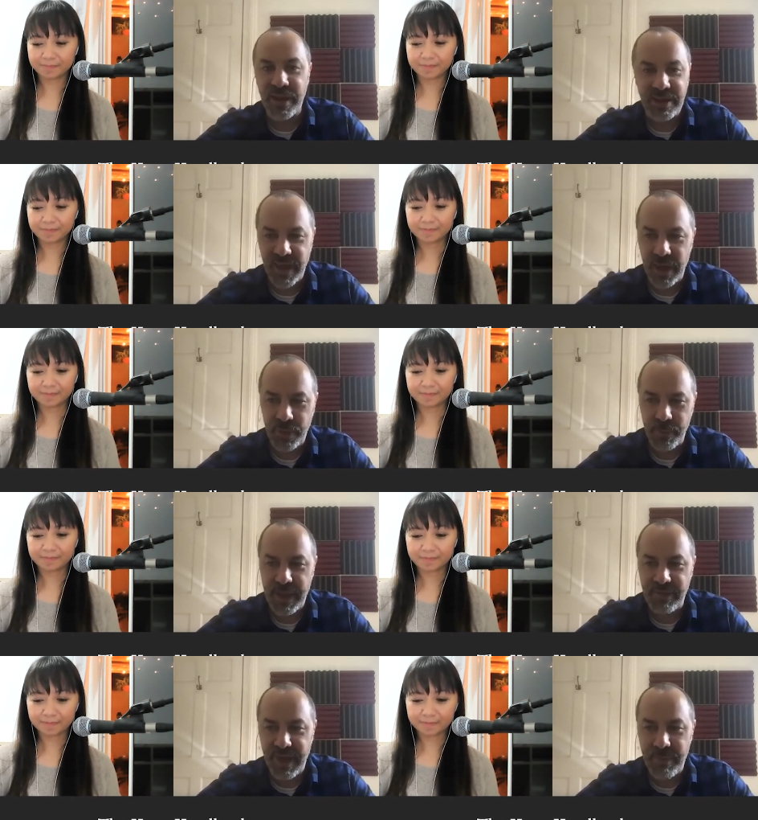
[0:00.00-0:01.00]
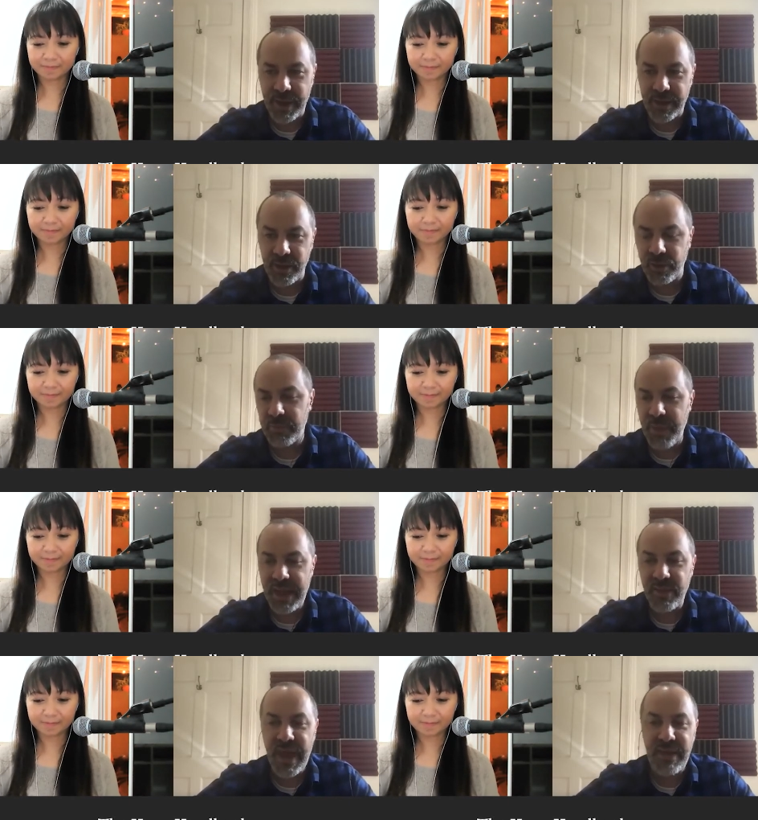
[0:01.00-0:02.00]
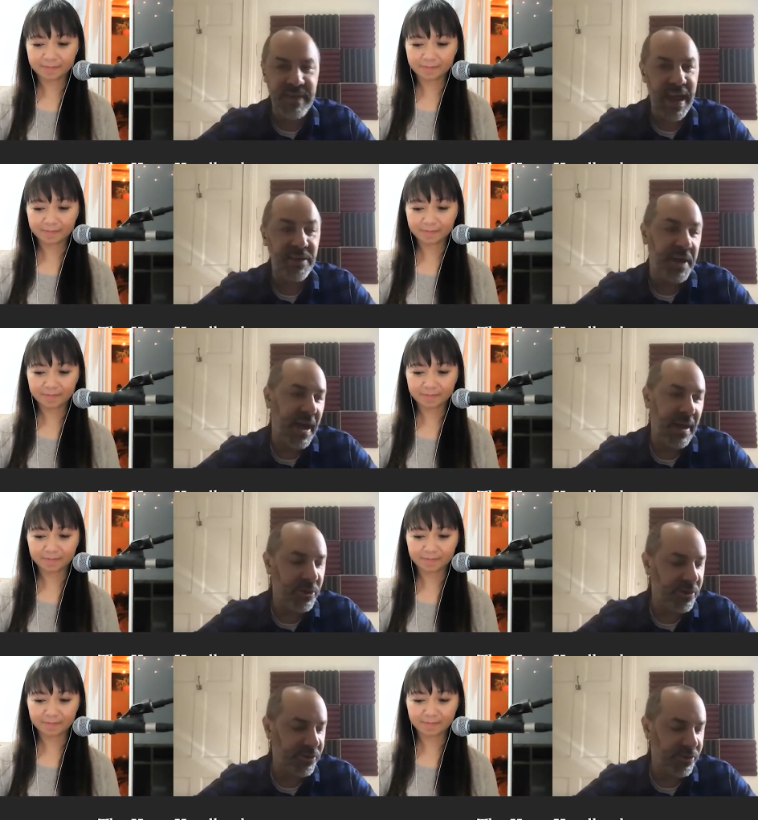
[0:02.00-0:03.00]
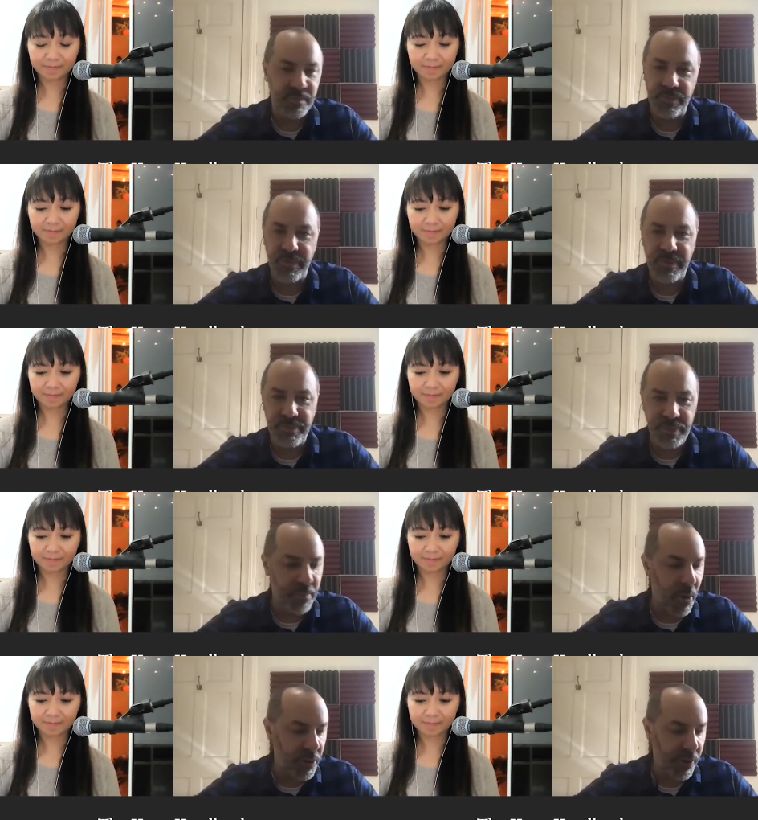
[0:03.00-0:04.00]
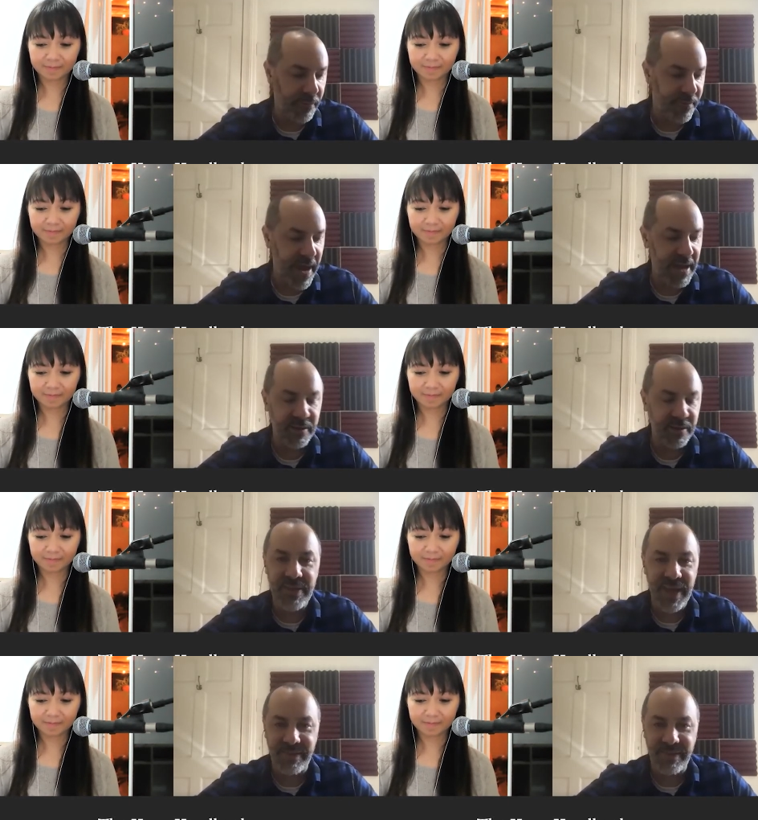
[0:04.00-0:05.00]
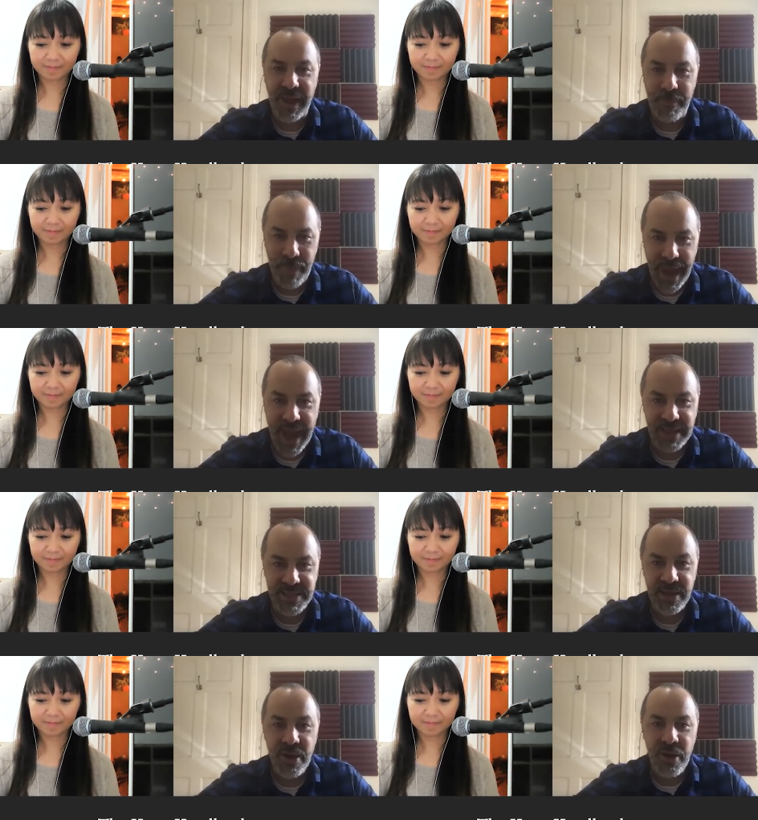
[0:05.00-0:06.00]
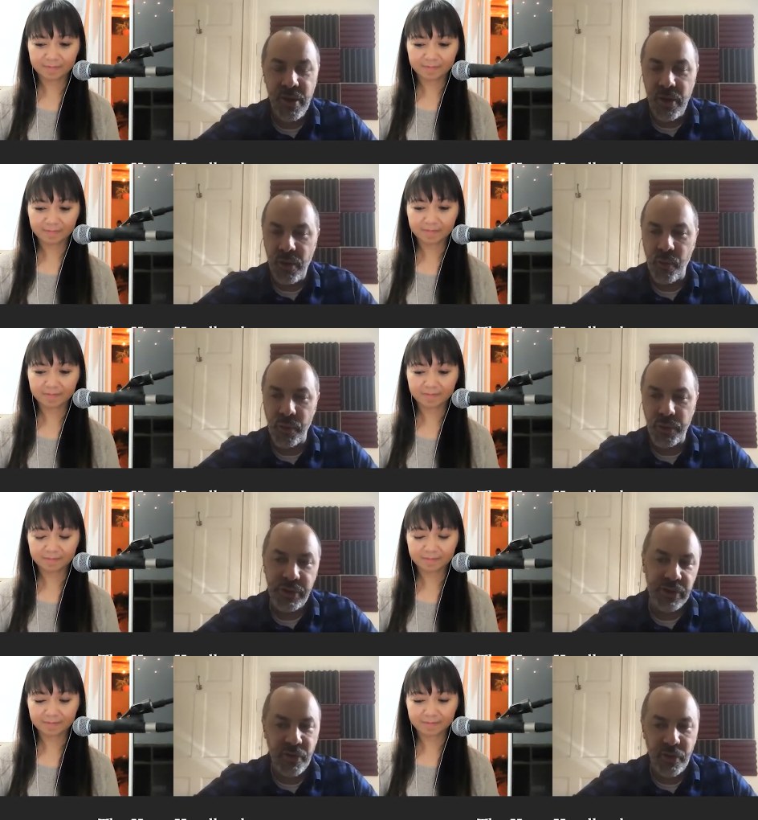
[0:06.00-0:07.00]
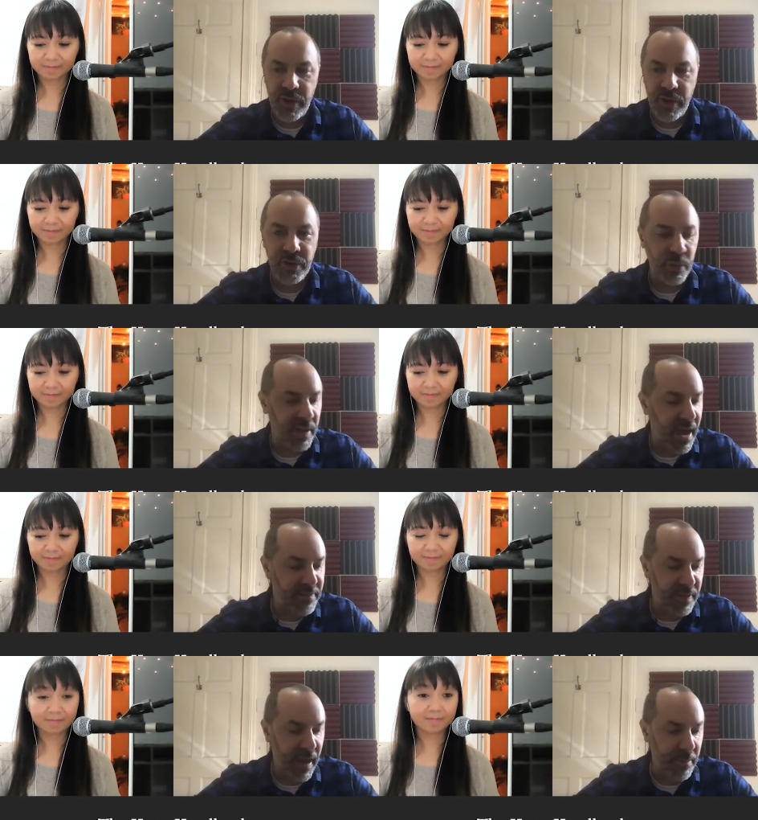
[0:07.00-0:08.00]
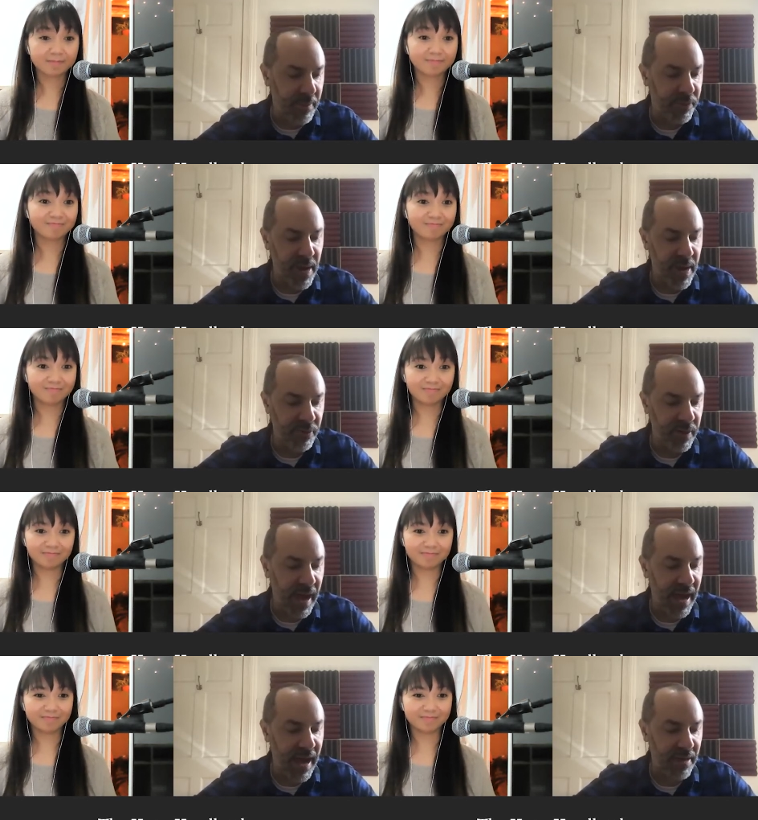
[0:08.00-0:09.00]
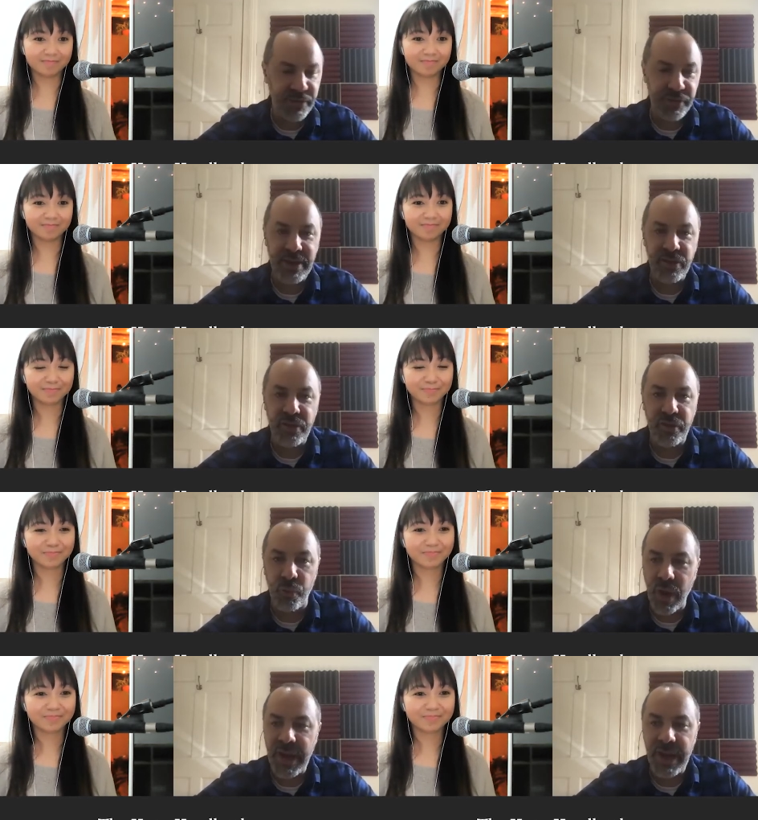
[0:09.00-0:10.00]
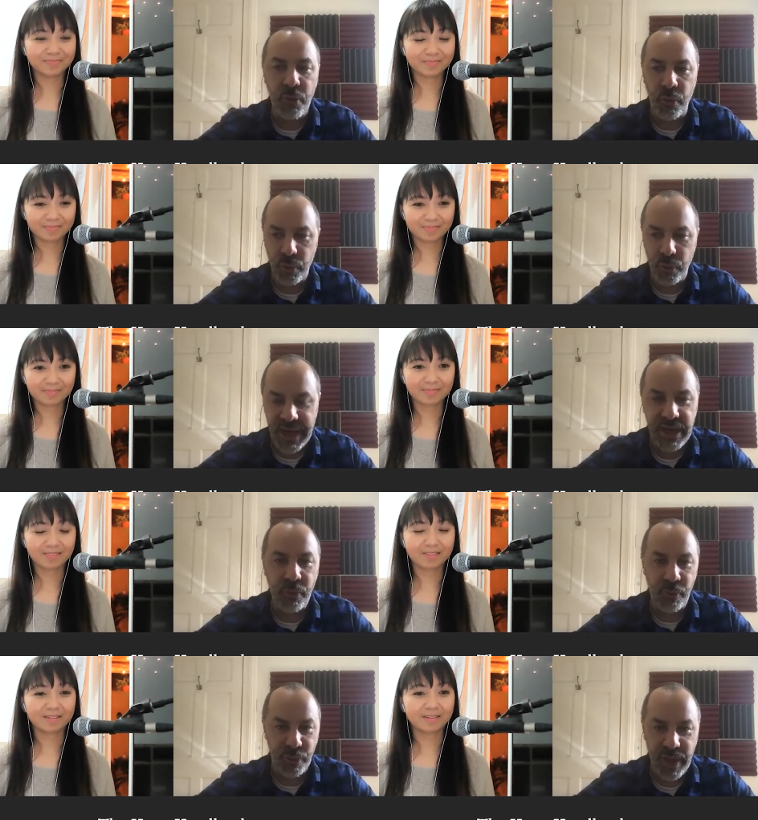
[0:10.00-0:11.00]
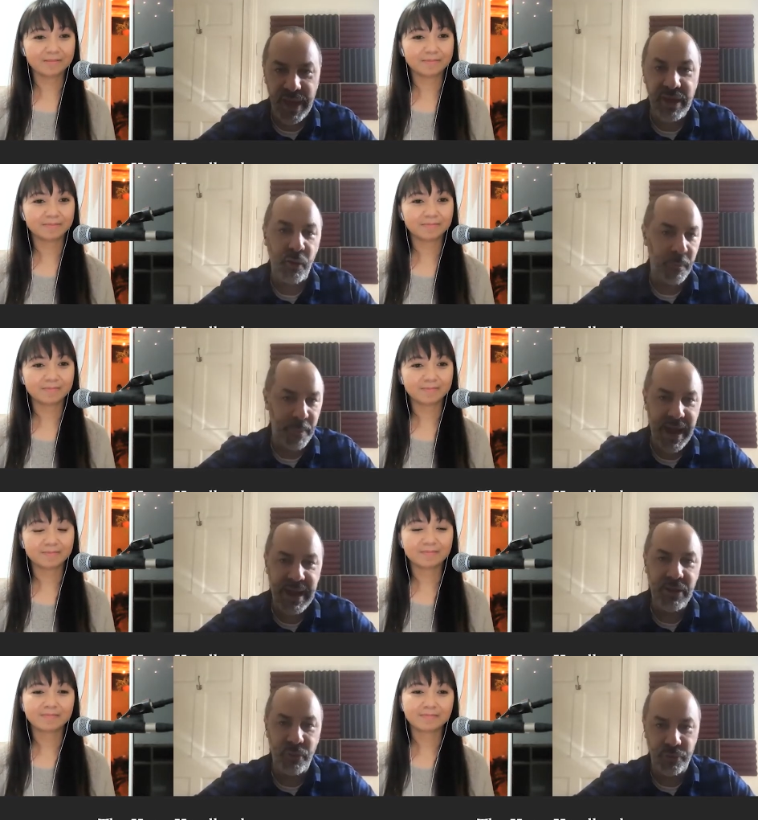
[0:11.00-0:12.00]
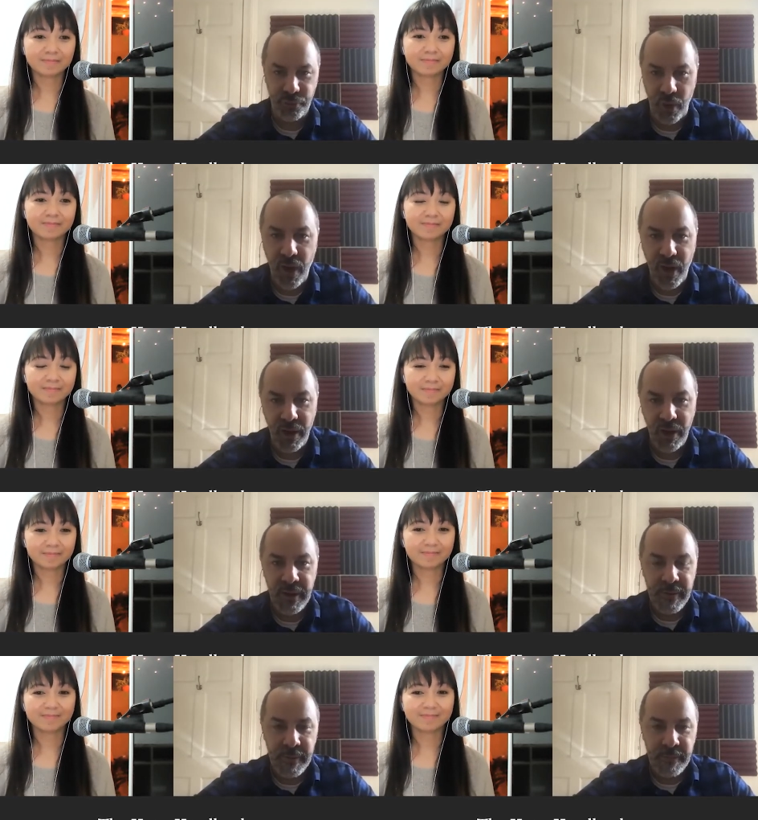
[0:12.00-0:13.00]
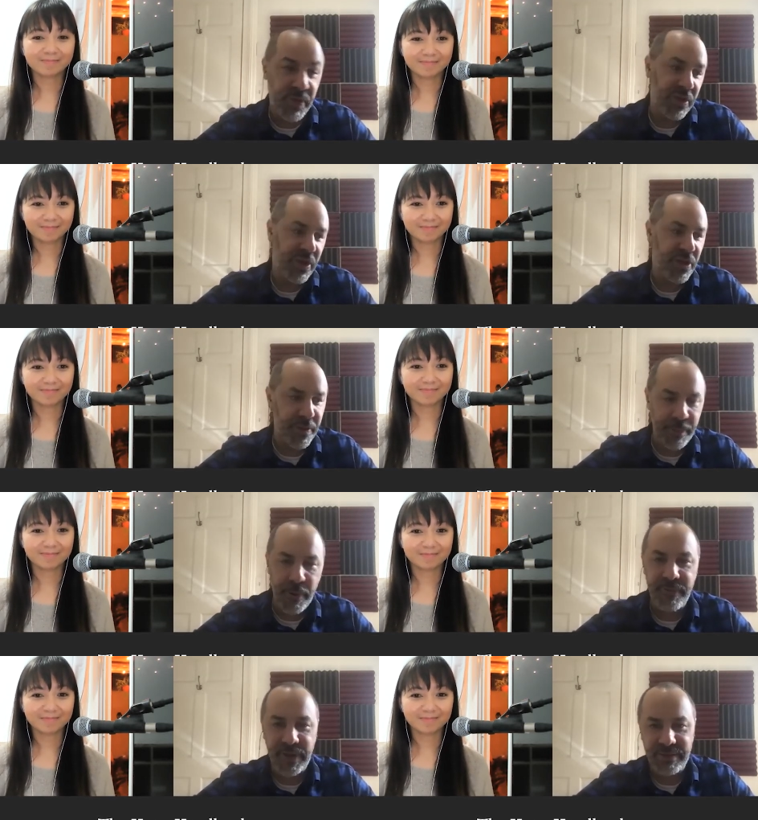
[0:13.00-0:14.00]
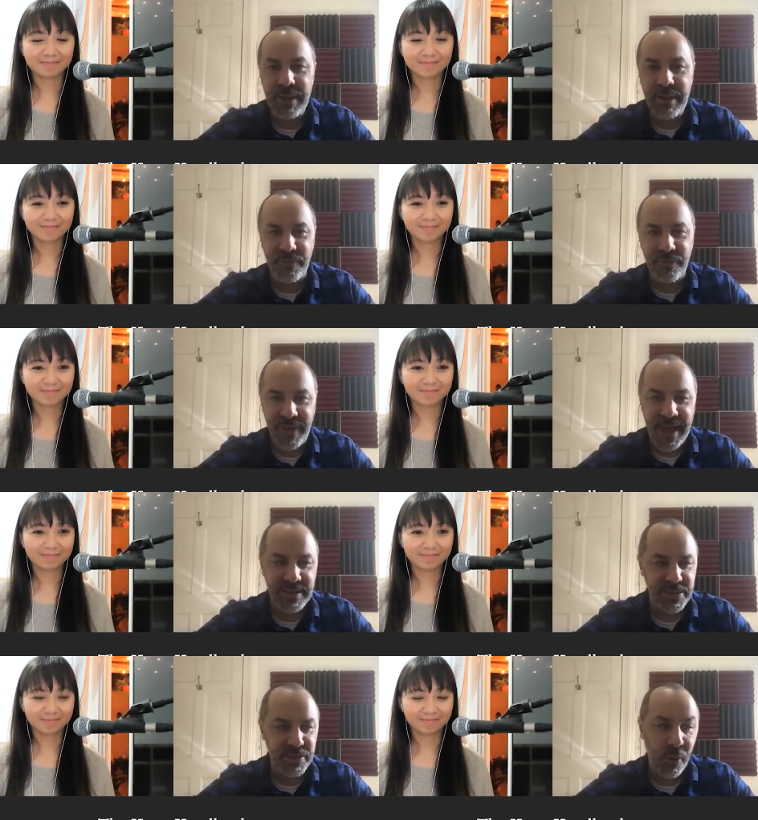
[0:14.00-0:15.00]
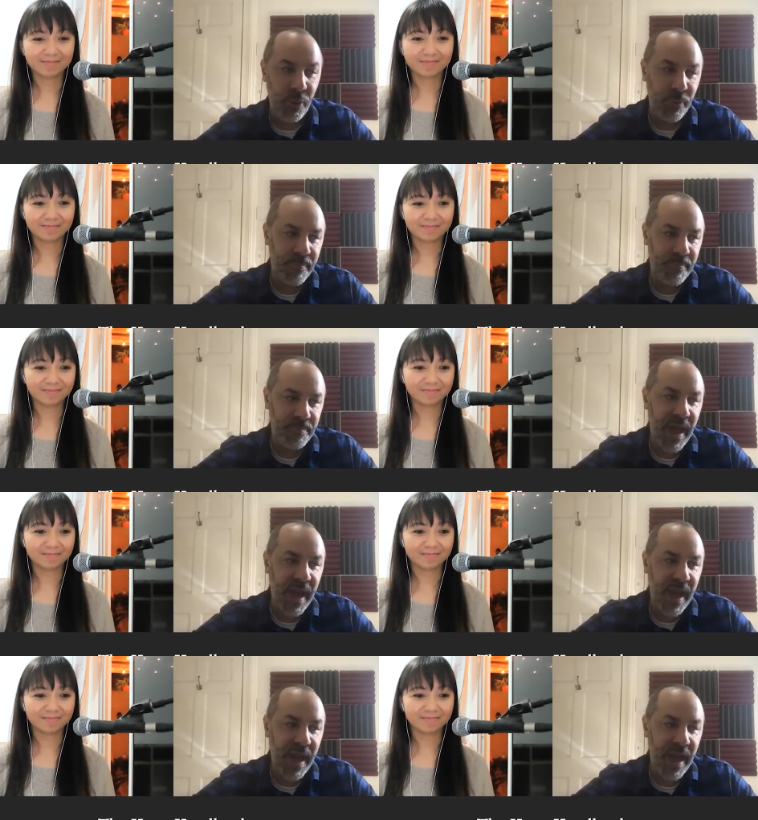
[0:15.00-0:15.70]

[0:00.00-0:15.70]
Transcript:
Speaker 1: stuck inside with a pandemic, you can make that dead time. You can just bemoan your fate and let that time pass. Or you can turn it into a lifetime. If you never got the chance to write or read or think or paint or draw, this is the perfect time for that. So,